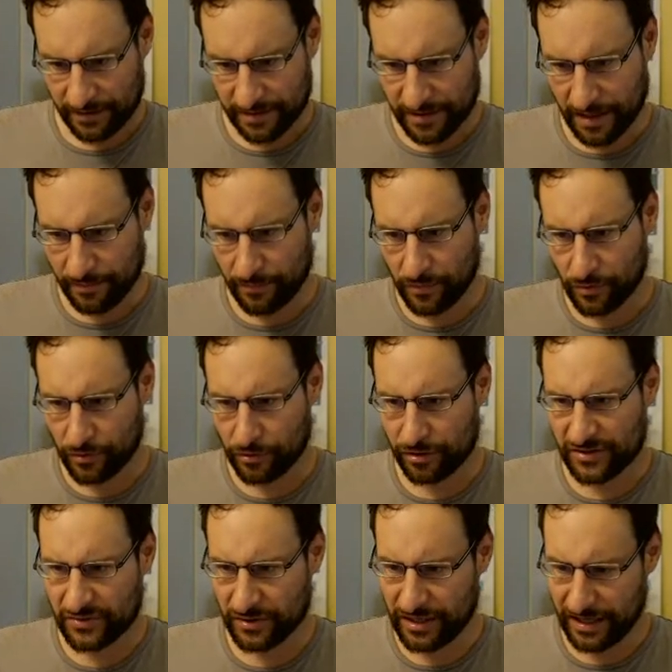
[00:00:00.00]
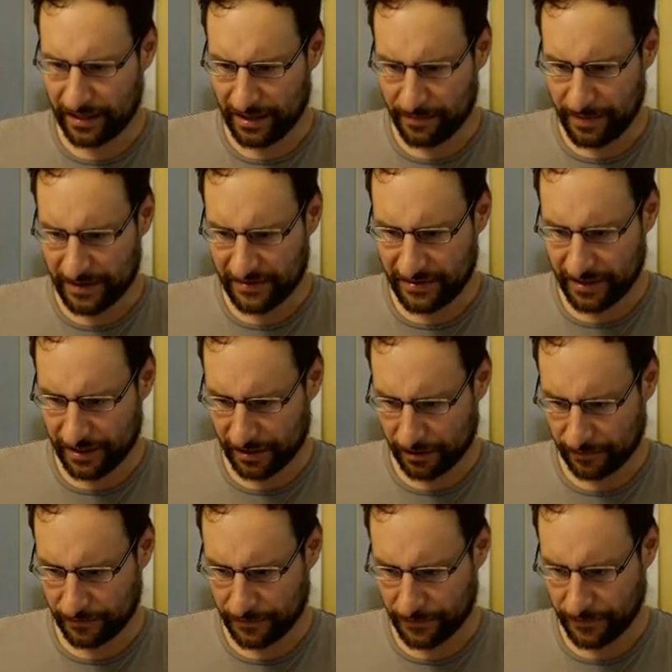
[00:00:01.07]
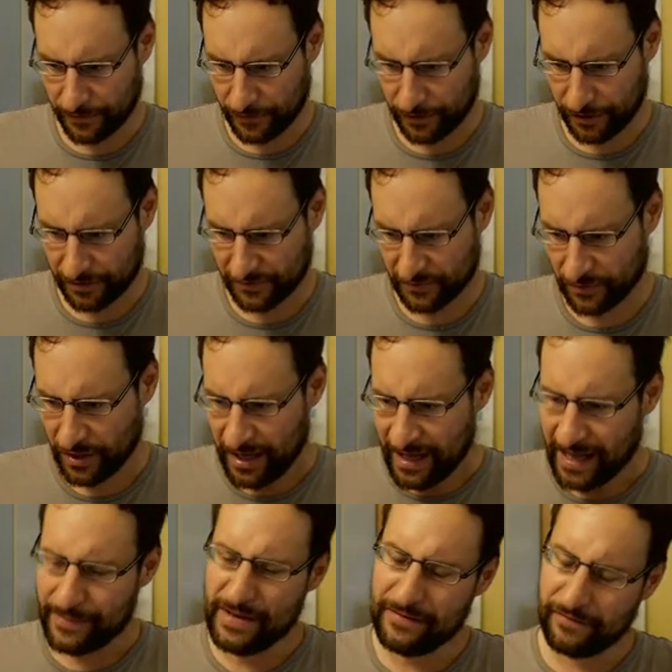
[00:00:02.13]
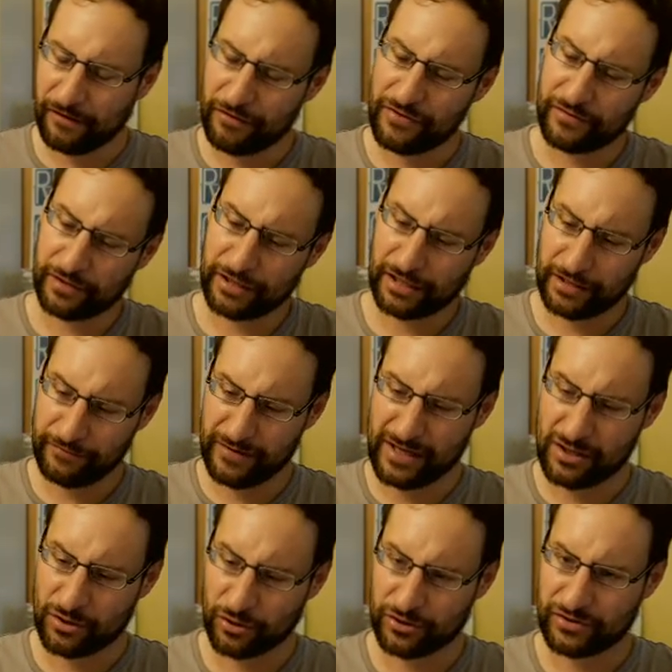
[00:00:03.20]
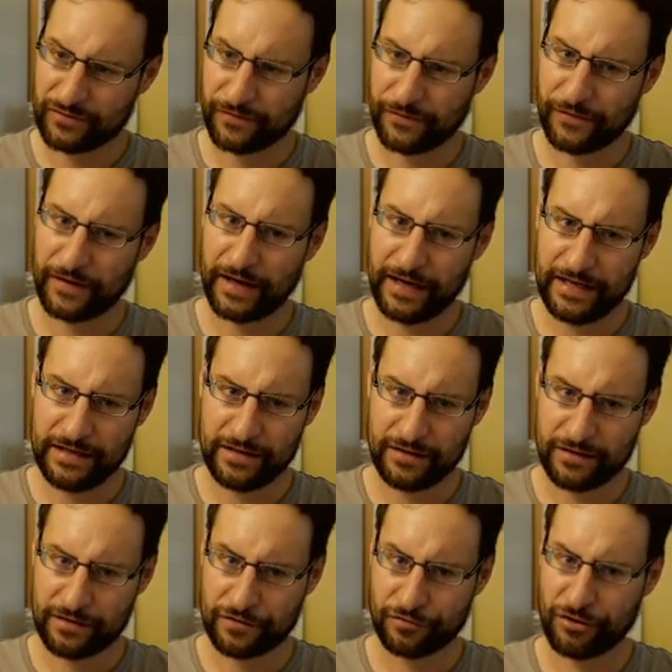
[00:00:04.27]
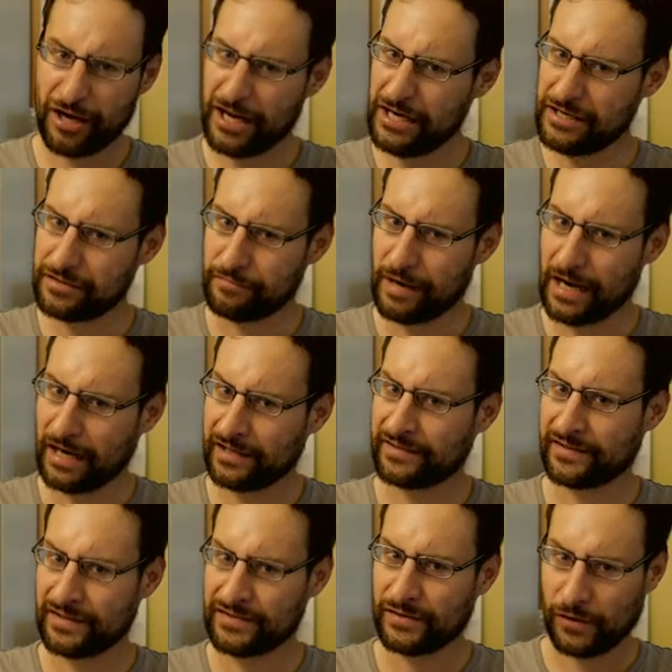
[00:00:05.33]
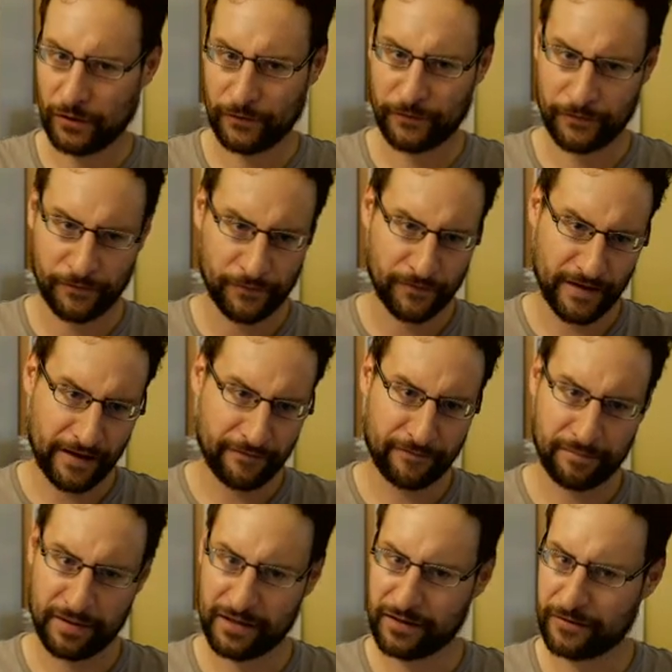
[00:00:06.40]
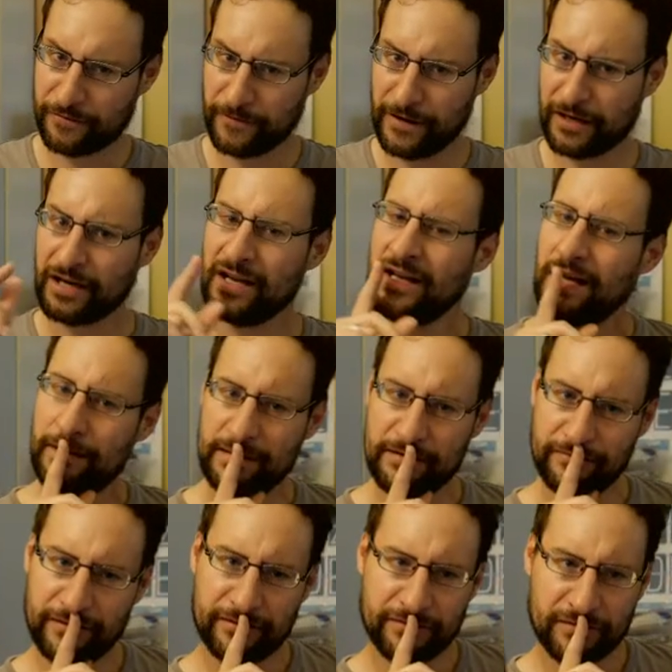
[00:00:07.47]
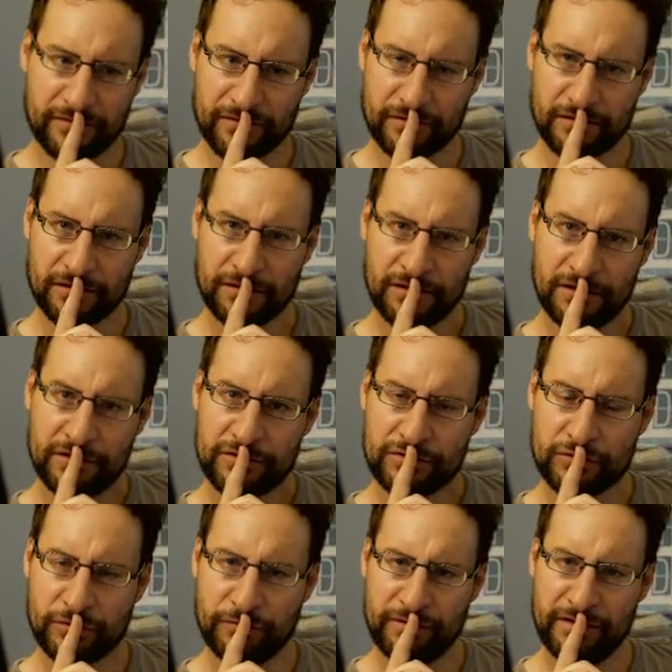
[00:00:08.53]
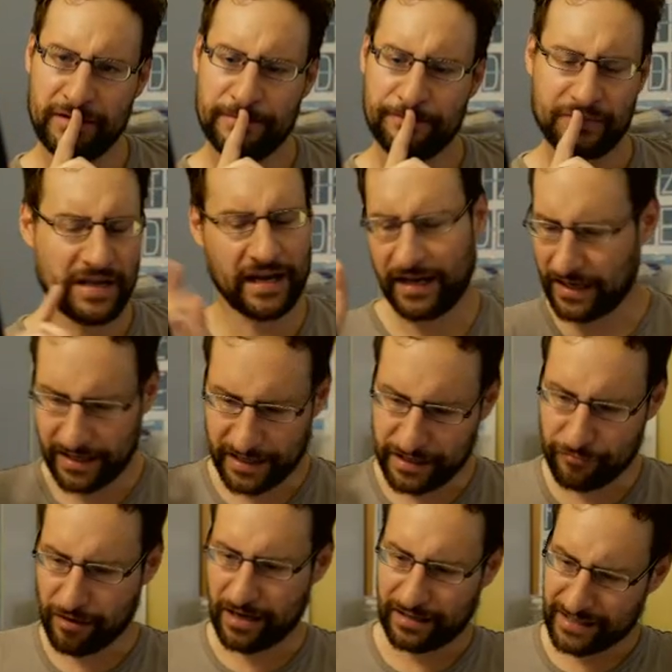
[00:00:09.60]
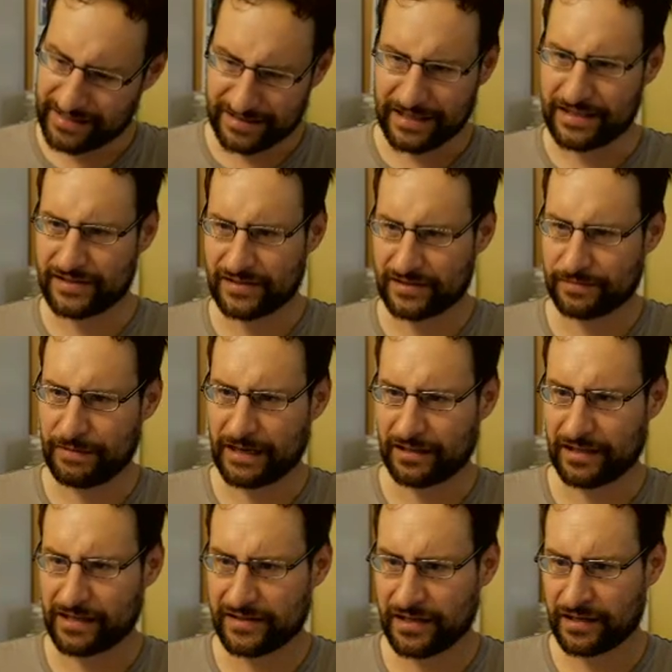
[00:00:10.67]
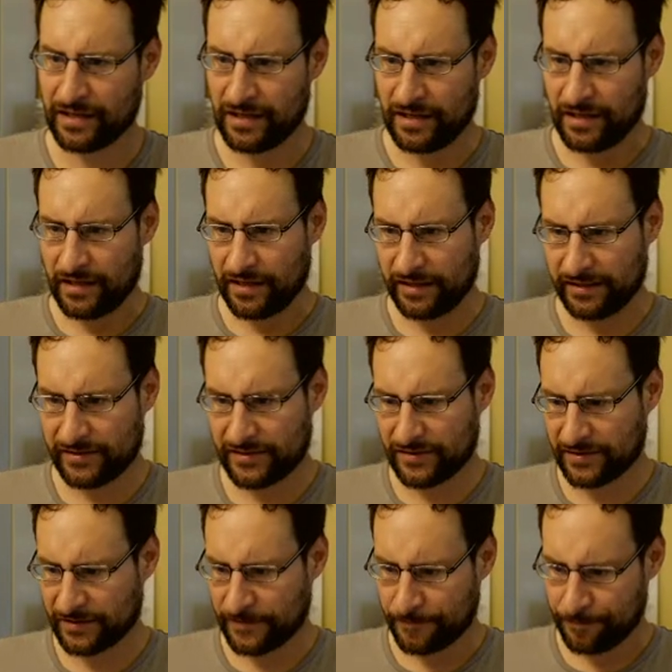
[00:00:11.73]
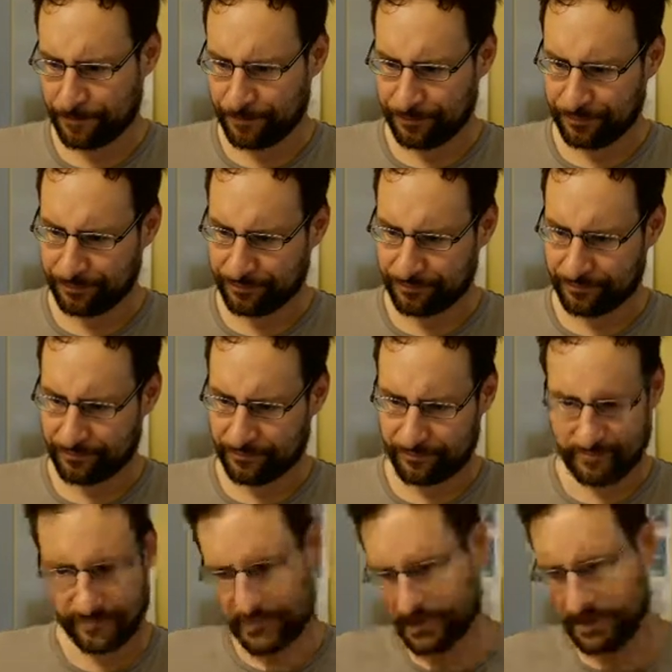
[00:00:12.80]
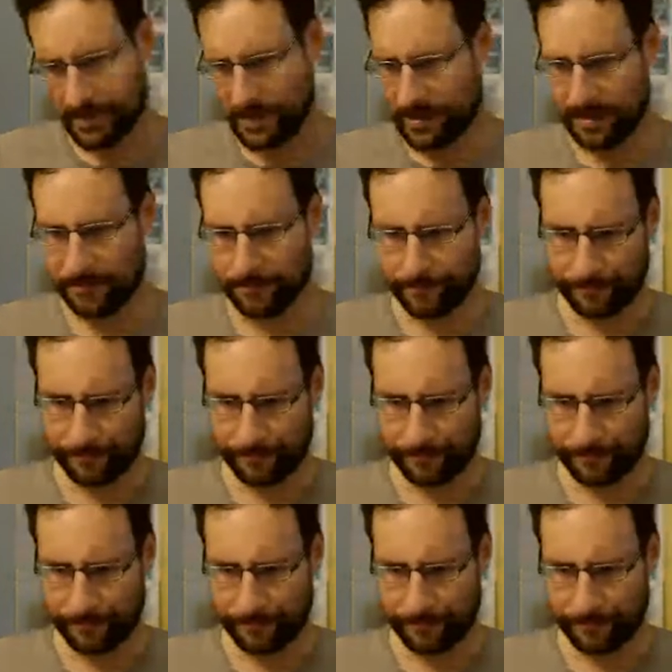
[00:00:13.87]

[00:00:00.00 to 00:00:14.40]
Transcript: more. So yeah, libSDL works. So I mean, very theoretically, we could fine grain markers of fpic quirk. I mean, should we? Yeah. Anyway, let's make it like that. It's yeah.